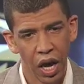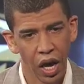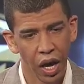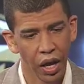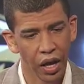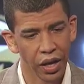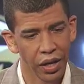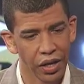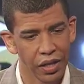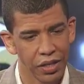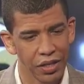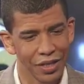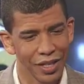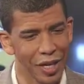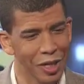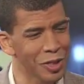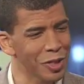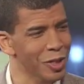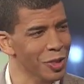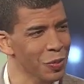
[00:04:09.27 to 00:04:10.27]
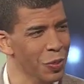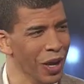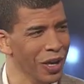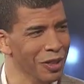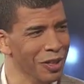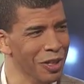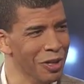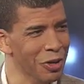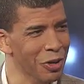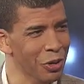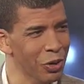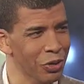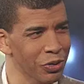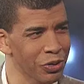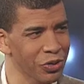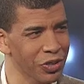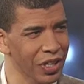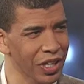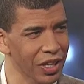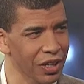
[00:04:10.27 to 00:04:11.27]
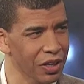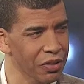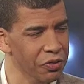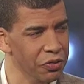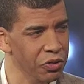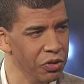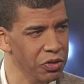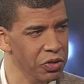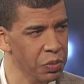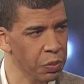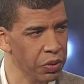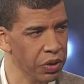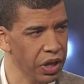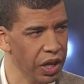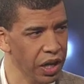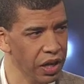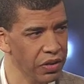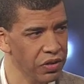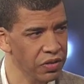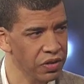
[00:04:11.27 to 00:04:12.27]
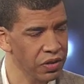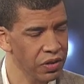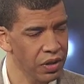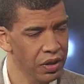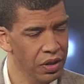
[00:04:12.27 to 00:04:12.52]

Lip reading: I suspect that you'll see a first place